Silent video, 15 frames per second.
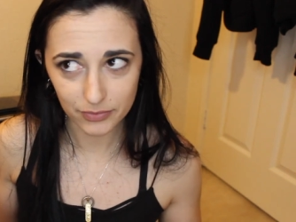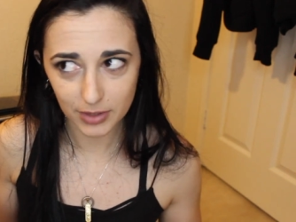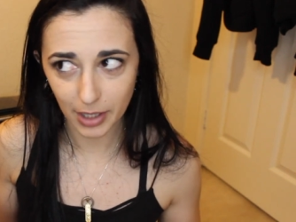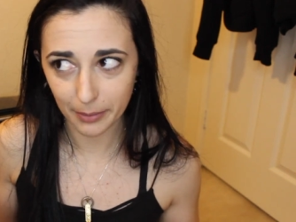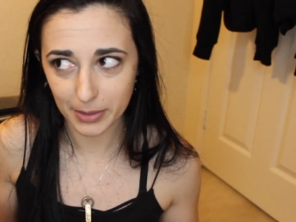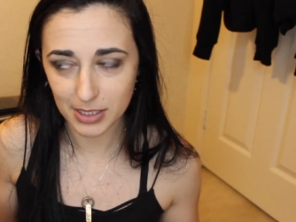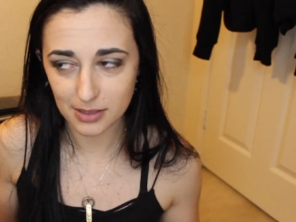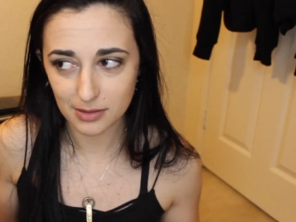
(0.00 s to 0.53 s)

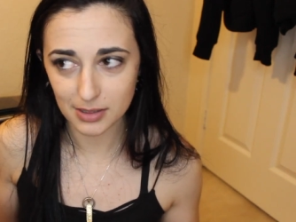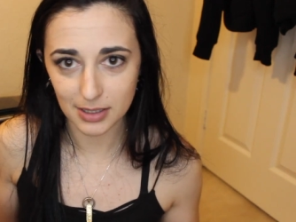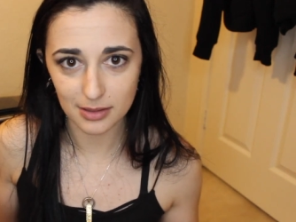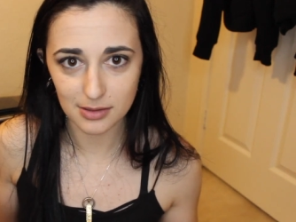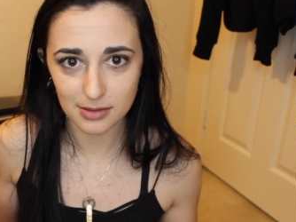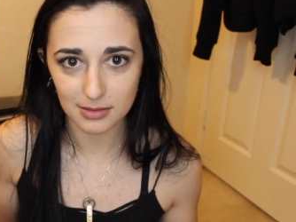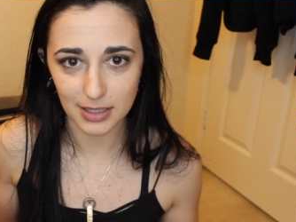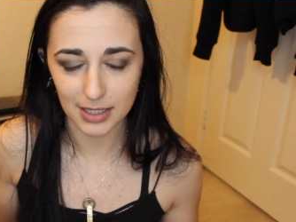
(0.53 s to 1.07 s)
That makes
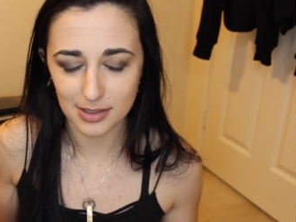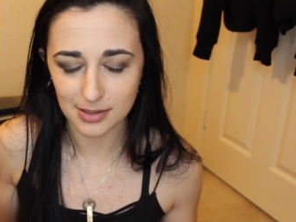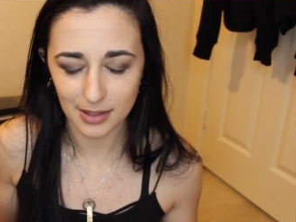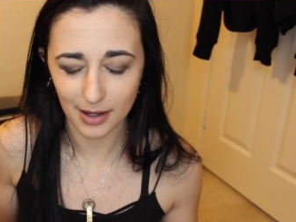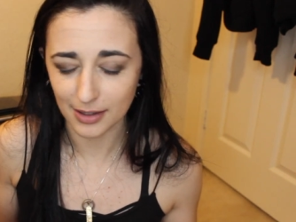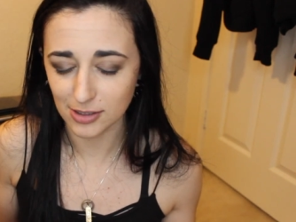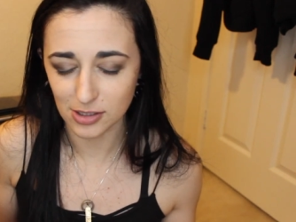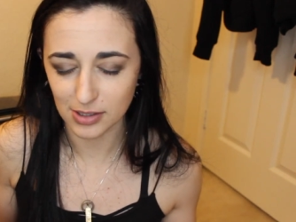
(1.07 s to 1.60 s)
sense. Yes,
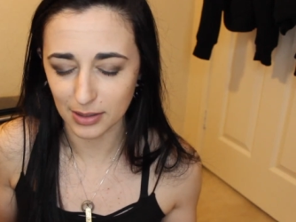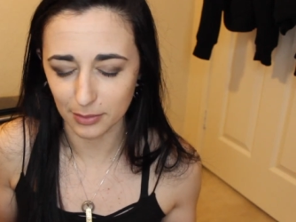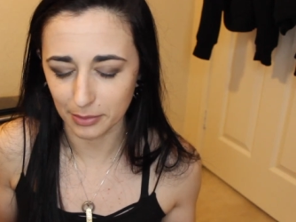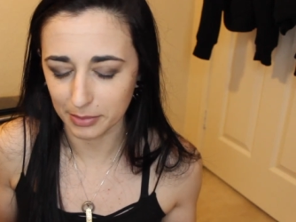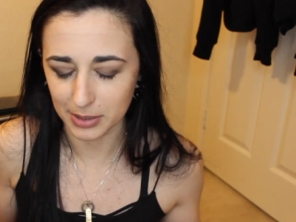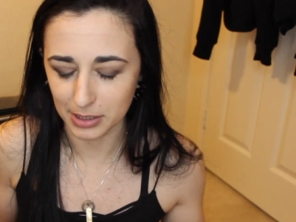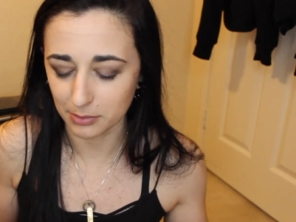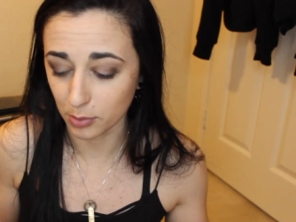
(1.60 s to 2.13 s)
I just like
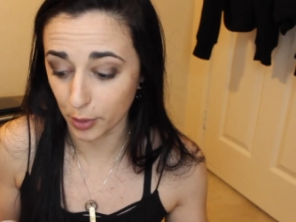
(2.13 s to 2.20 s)
repeated